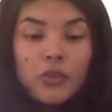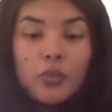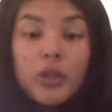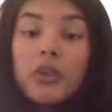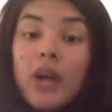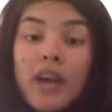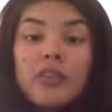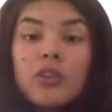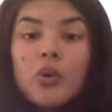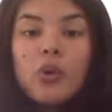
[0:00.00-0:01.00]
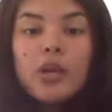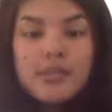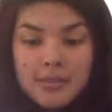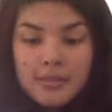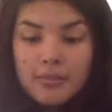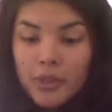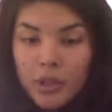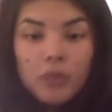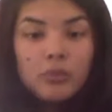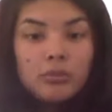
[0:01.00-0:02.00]
What you have to do is, you
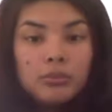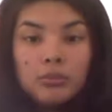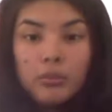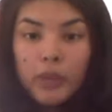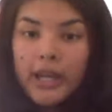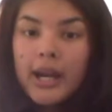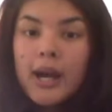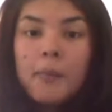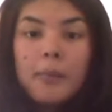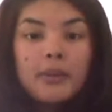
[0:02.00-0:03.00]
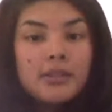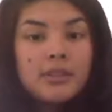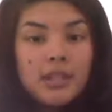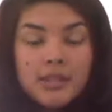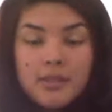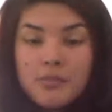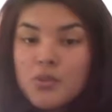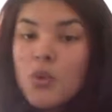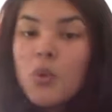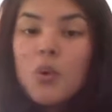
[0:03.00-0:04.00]
know, wake up, take them
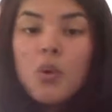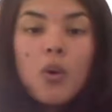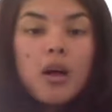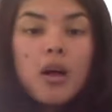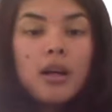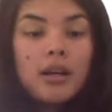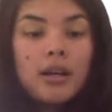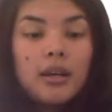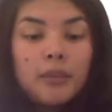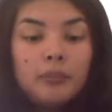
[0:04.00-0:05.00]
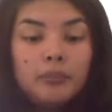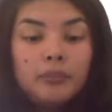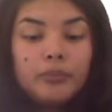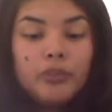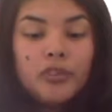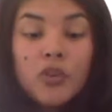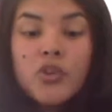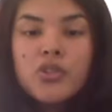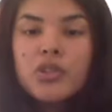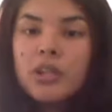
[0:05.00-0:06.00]
to school. Of
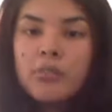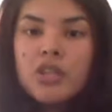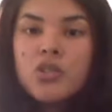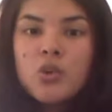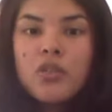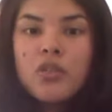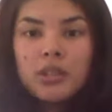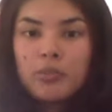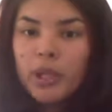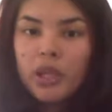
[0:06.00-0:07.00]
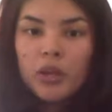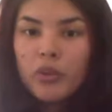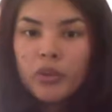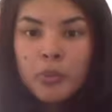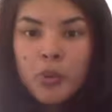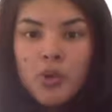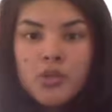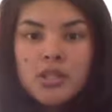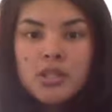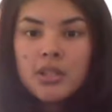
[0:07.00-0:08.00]
course, you're going to make sure that they bring all their
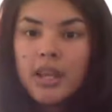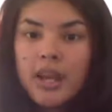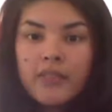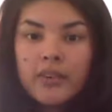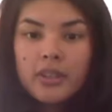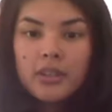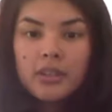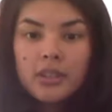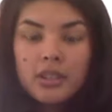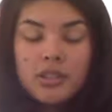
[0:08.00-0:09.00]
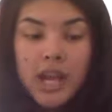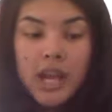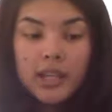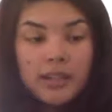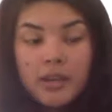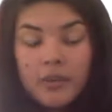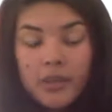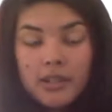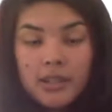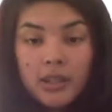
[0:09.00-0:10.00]
books, that they have a jacket now
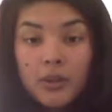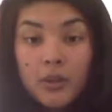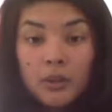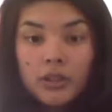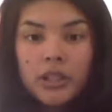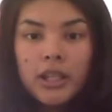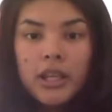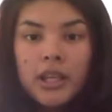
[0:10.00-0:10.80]
that it's getting colder.